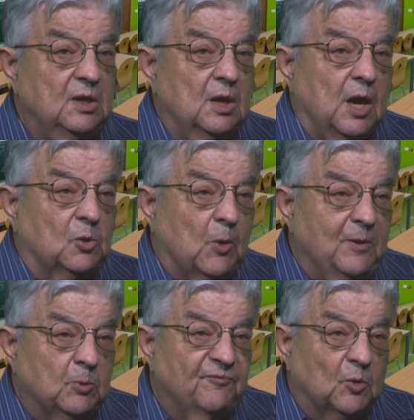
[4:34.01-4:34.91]
A great
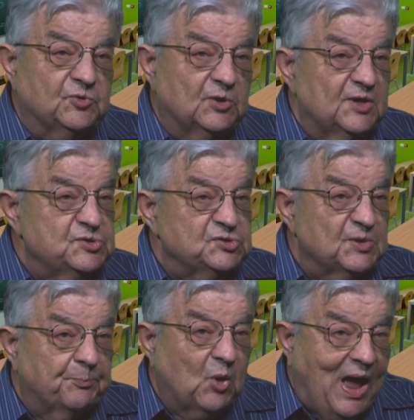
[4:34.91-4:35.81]
reversal is a
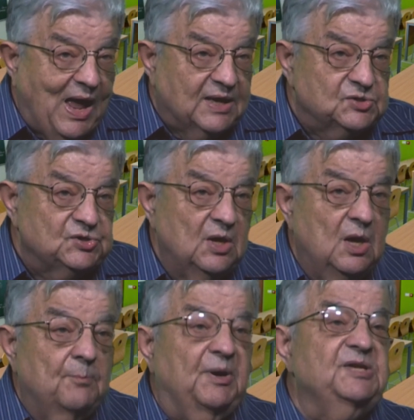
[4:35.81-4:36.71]
surprise,
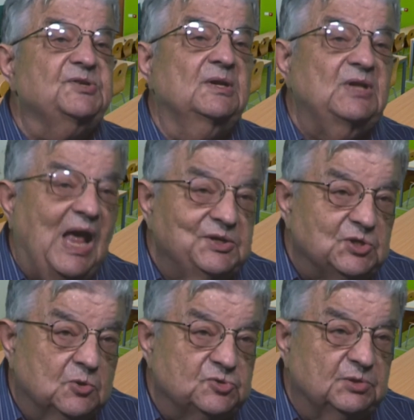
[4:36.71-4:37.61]
but it's a
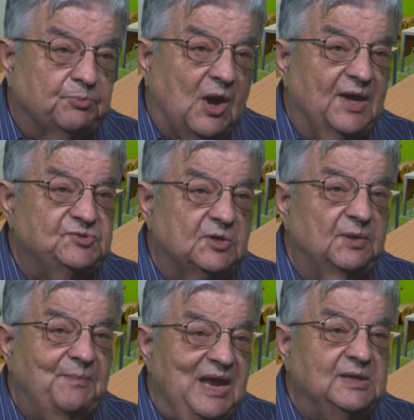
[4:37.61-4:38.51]
logical surprise to the
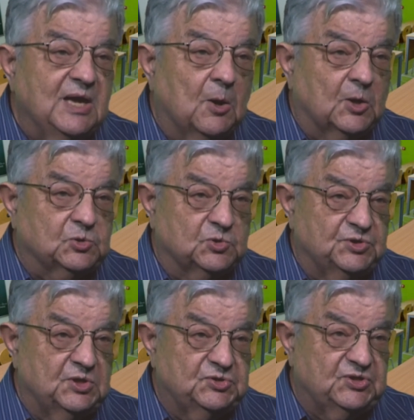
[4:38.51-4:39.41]
main characters in
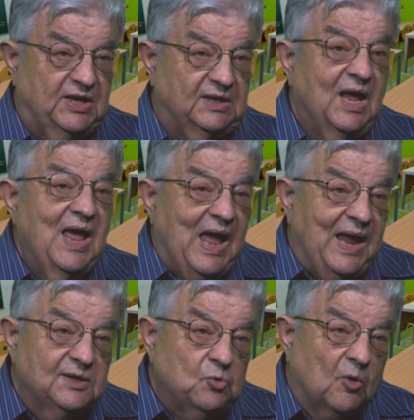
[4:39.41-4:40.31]
the scene
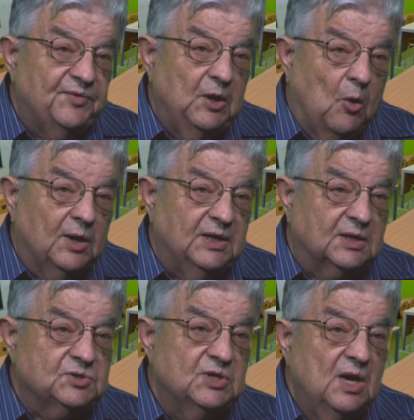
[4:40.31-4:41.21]
and or the
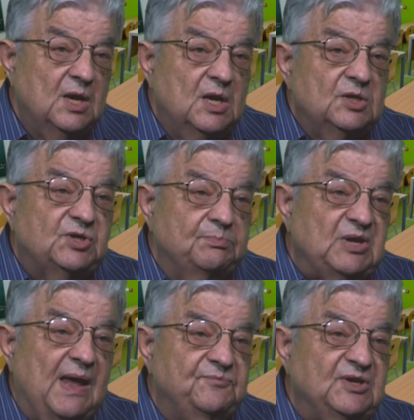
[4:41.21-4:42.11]
audience.
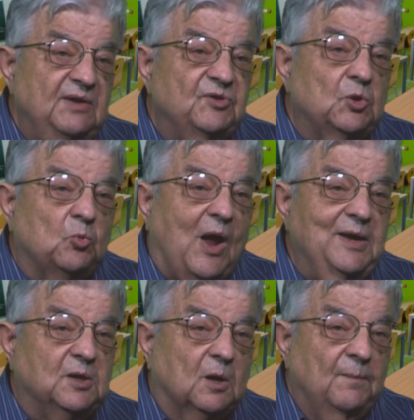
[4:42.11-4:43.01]
Sometimes even the
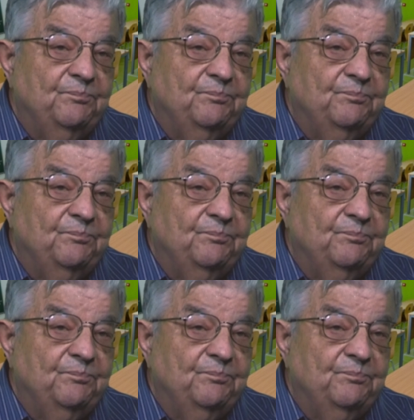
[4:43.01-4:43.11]
writer